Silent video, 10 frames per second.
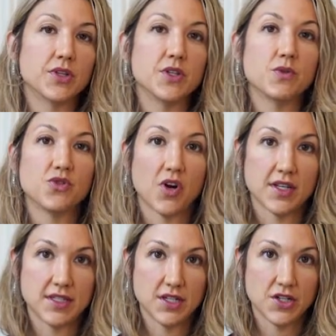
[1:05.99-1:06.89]
you
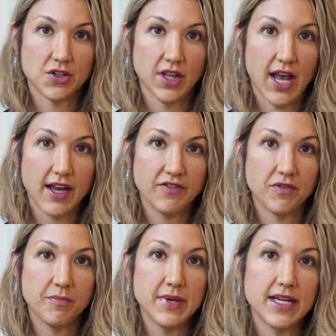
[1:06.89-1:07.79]
trust in your life,
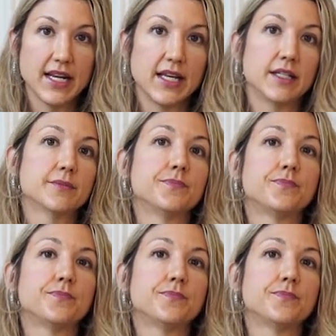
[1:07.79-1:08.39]
meaning